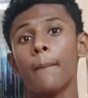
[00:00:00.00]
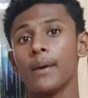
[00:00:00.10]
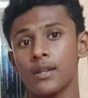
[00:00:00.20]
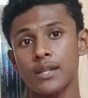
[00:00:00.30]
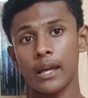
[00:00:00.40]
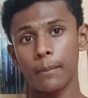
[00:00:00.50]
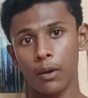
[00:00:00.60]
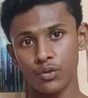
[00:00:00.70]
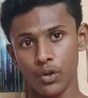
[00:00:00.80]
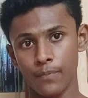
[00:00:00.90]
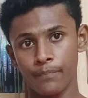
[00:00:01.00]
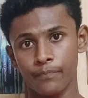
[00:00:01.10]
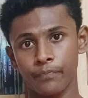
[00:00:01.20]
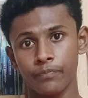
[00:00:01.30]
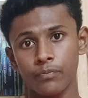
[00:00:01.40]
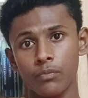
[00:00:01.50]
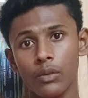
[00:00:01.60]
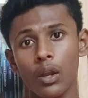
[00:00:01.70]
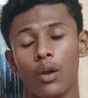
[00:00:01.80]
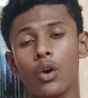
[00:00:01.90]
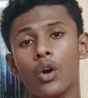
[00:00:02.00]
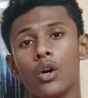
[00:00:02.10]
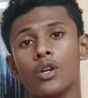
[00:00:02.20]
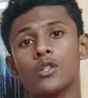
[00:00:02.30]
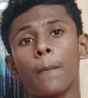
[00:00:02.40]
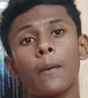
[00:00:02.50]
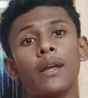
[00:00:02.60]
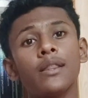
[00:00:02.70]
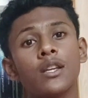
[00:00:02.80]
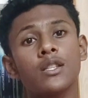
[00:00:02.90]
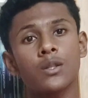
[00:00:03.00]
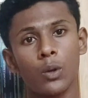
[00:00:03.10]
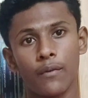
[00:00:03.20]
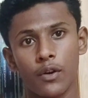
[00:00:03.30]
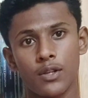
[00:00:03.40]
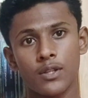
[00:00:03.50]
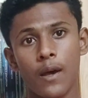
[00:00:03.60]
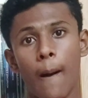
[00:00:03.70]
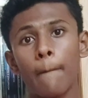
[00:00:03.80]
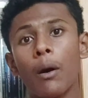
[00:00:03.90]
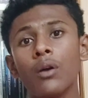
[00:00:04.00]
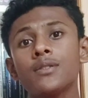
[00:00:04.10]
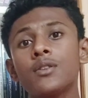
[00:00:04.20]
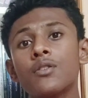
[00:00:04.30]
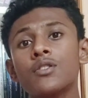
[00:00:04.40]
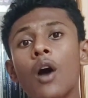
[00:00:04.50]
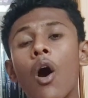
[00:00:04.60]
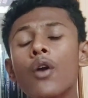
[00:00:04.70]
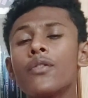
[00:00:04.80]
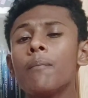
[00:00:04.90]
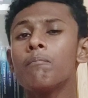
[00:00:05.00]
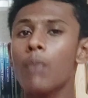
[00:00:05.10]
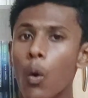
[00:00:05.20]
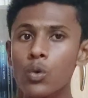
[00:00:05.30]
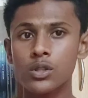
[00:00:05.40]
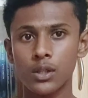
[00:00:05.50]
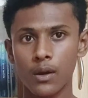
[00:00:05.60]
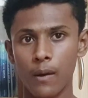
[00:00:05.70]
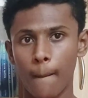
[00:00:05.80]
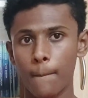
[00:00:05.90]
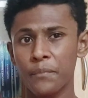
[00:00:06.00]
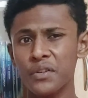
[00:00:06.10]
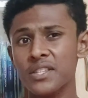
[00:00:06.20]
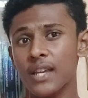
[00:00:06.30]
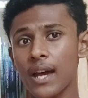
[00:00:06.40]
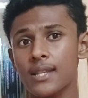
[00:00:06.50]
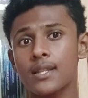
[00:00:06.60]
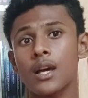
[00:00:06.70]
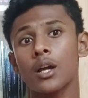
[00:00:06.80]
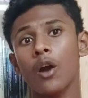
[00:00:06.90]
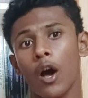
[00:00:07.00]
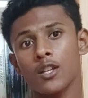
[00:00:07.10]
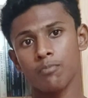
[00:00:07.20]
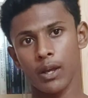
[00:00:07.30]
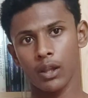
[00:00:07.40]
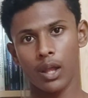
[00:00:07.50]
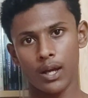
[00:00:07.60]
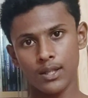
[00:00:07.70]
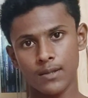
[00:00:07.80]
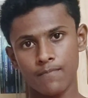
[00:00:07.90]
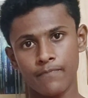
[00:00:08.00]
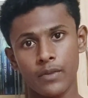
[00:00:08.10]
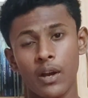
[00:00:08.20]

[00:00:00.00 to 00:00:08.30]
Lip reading: a millisecond pulsar. So in this universe, pulsars are the most precise cosmic clocks